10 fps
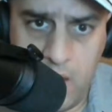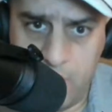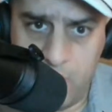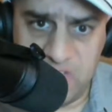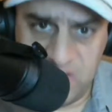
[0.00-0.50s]

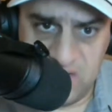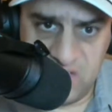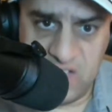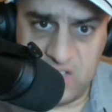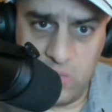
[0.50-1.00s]
Of course, the
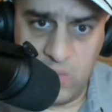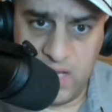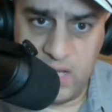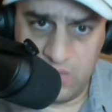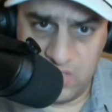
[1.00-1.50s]
success in New
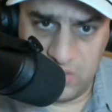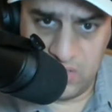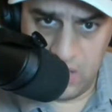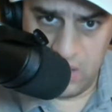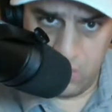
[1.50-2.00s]
England, which
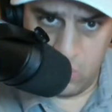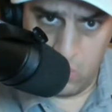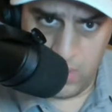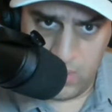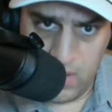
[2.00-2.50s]
is
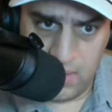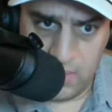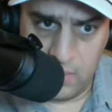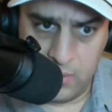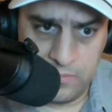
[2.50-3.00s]
well
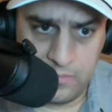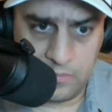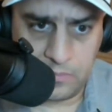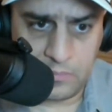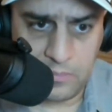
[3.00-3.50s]
chronicled,
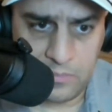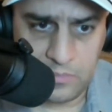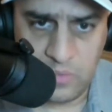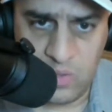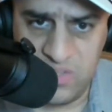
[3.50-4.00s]

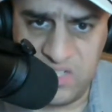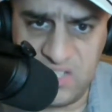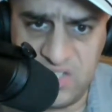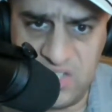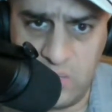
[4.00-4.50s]
was